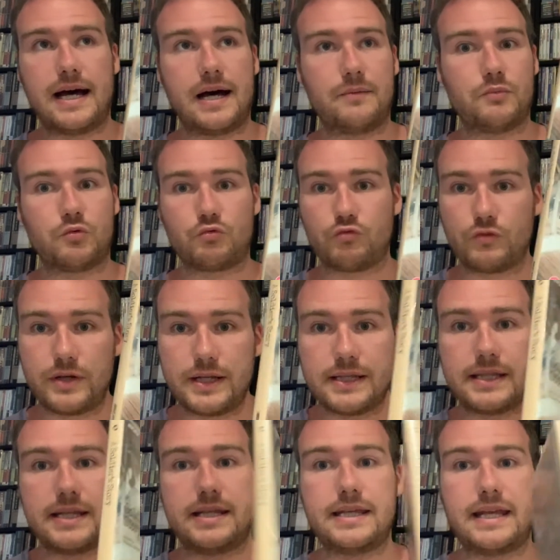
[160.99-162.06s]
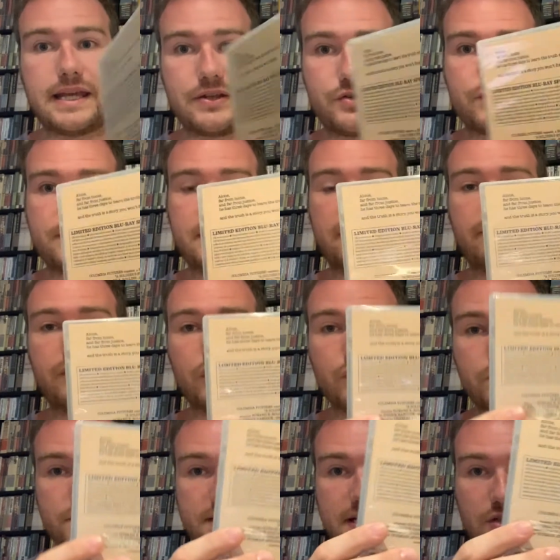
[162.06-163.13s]
Really interesting
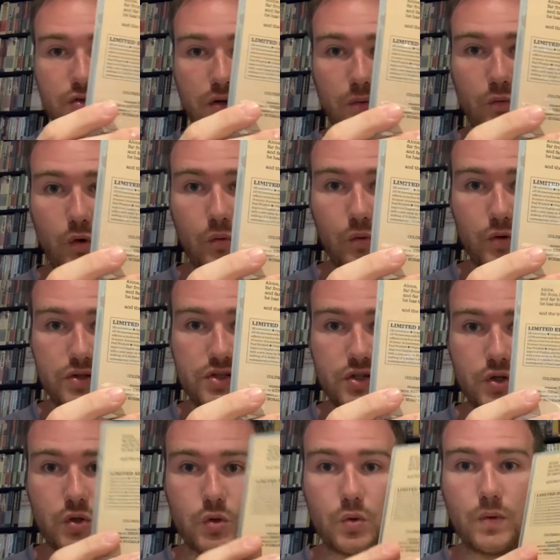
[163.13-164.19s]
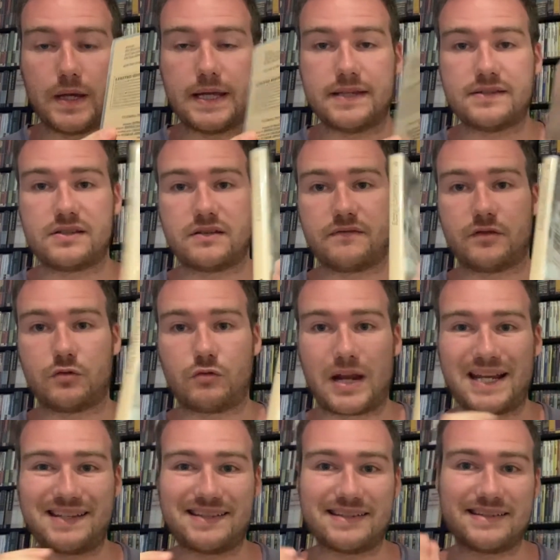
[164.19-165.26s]
film set during World War II in sort of a
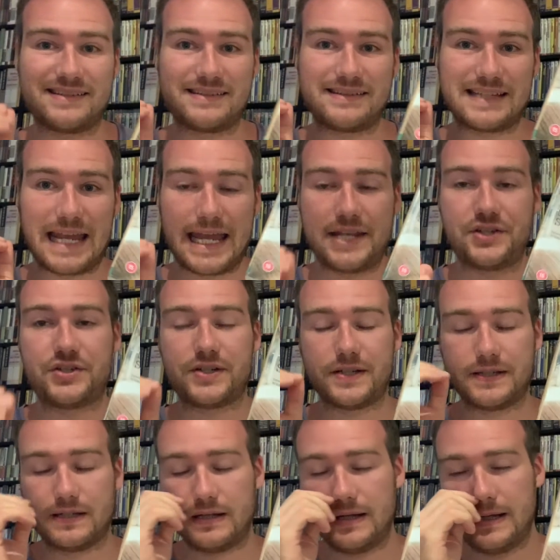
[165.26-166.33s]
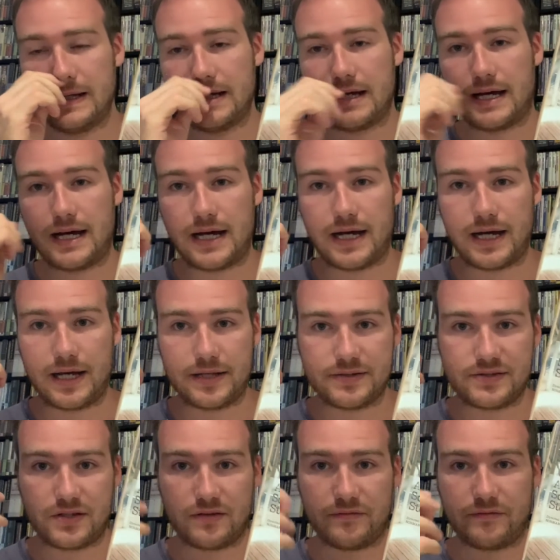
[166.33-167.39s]
racist tension
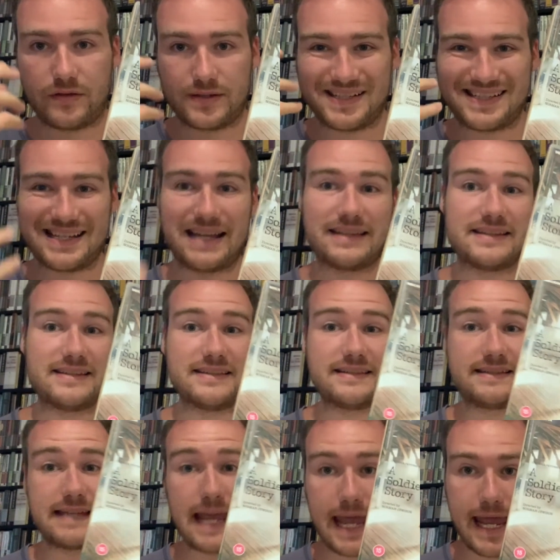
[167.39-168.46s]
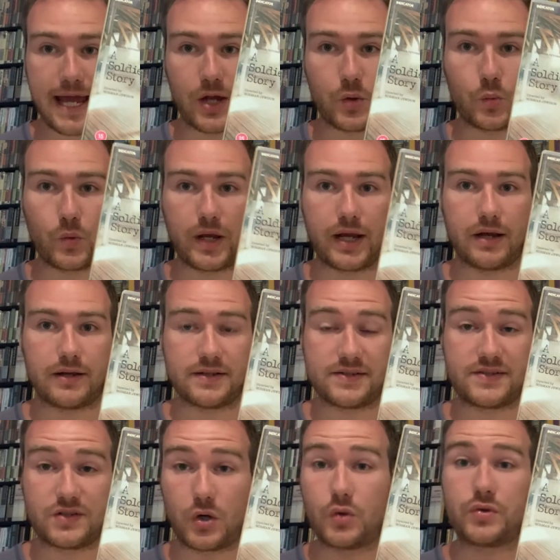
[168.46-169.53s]
sort of southern town where a
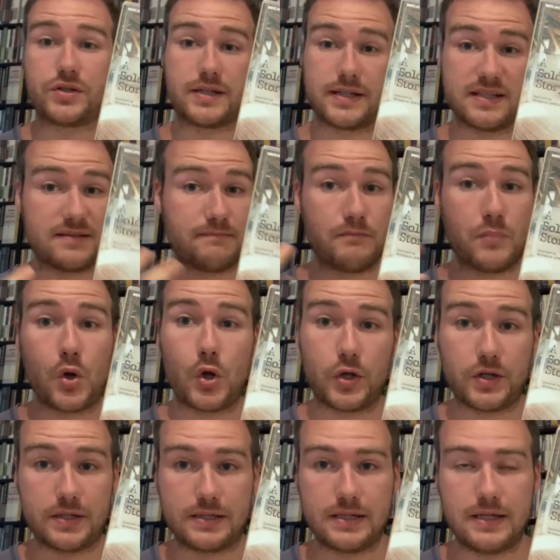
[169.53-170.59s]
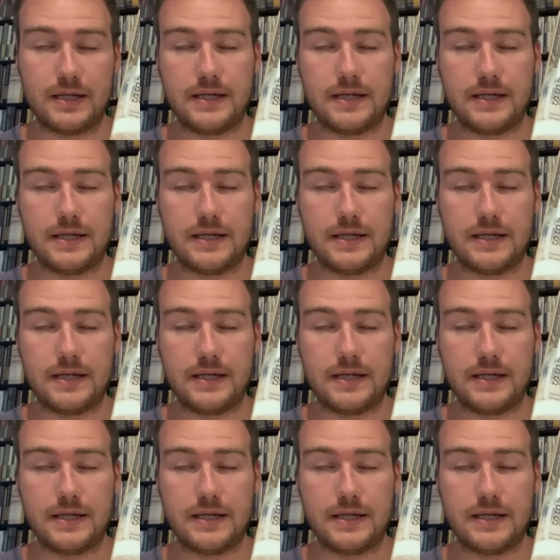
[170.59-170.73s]
soldier is murdered.